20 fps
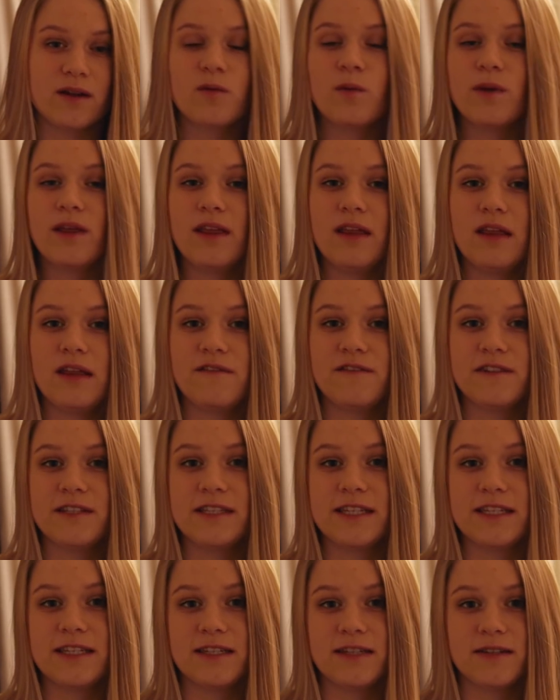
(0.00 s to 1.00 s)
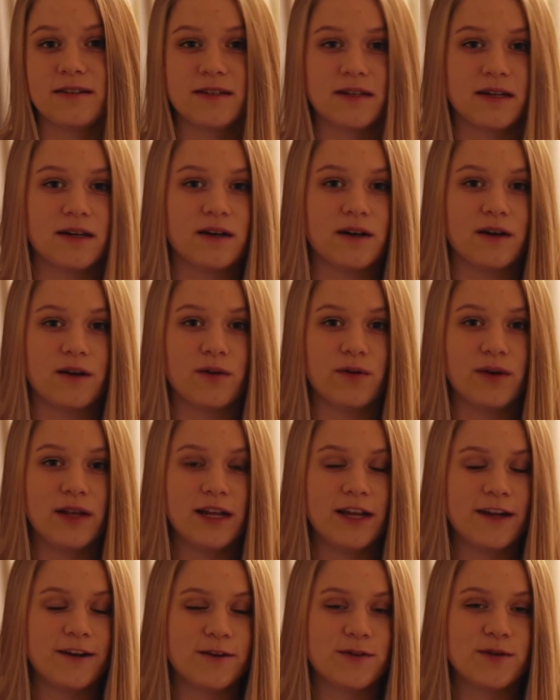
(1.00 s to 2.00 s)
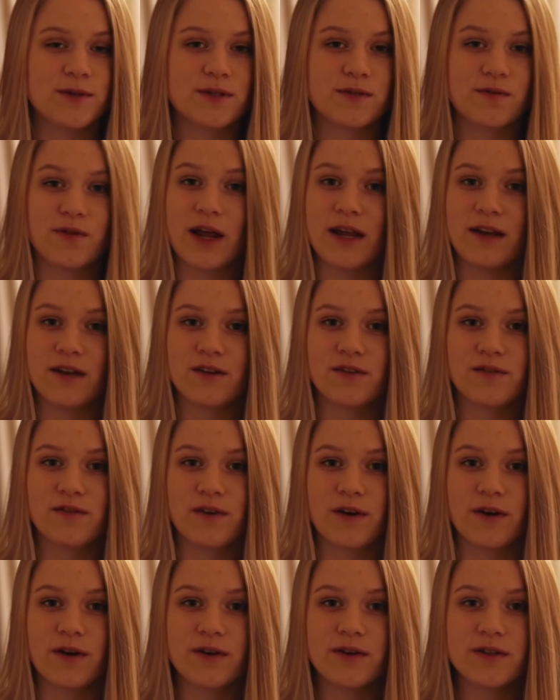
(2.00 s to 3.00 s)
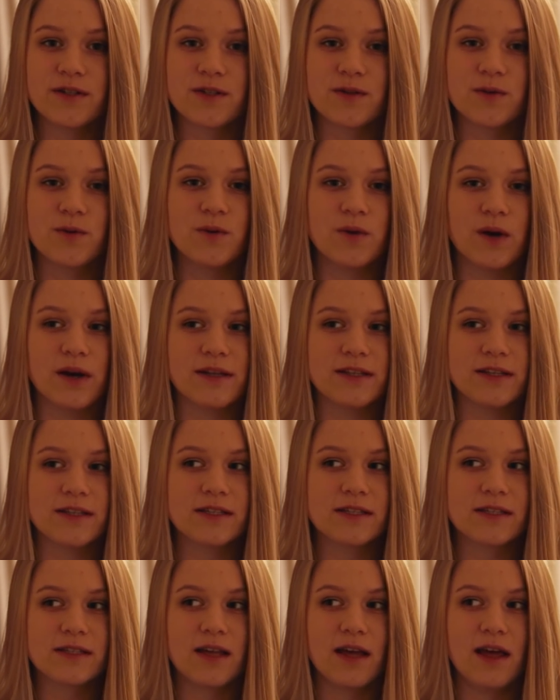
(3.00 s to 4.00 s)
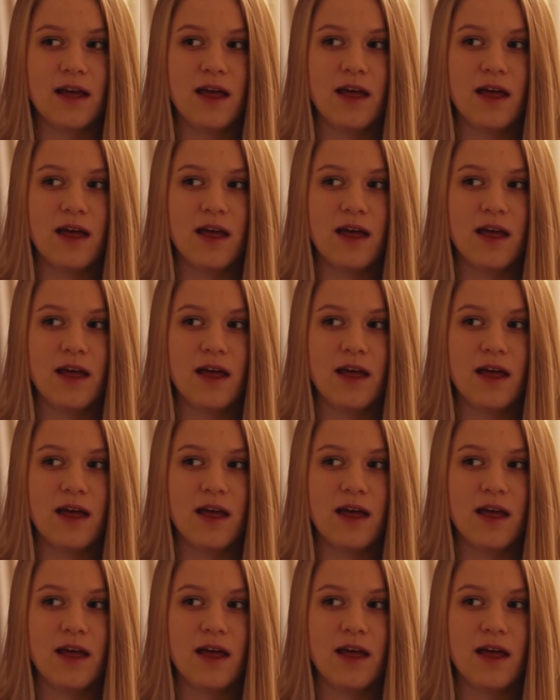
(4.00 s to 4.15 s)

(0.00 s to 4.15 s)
We visited a really close friend of ours who is